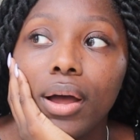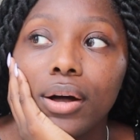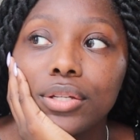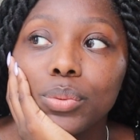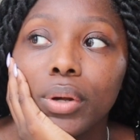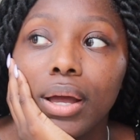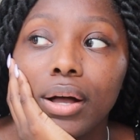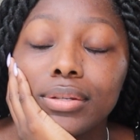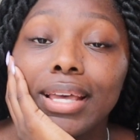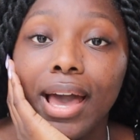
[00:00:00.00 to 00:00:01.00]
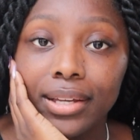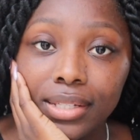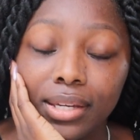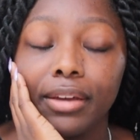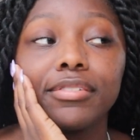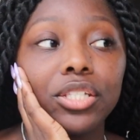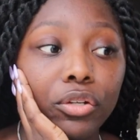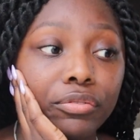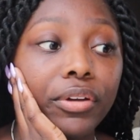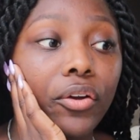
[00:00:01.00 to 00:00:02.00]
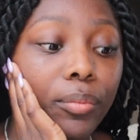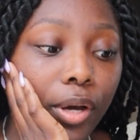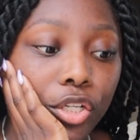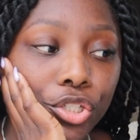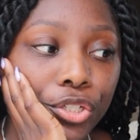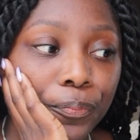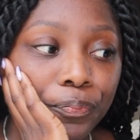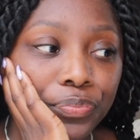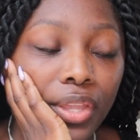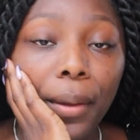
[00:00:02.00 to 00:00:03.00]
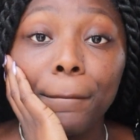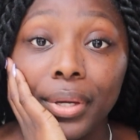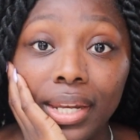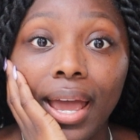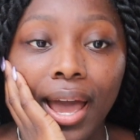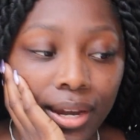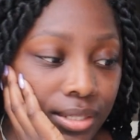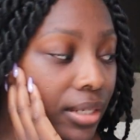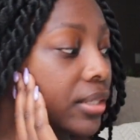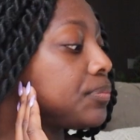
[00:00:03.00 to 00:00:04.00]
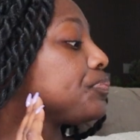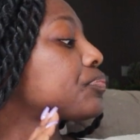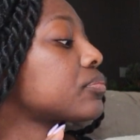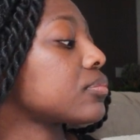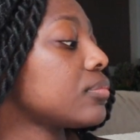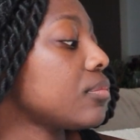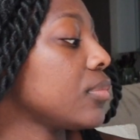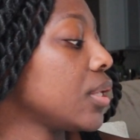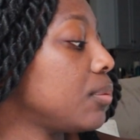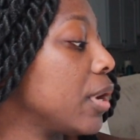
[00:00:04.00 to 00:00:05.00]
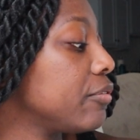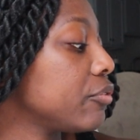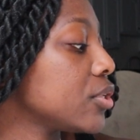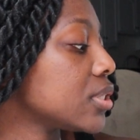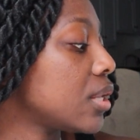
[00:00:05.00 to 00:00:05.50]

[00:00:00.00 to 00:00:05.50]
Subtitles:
else? Acting, I've still very much been acting. my first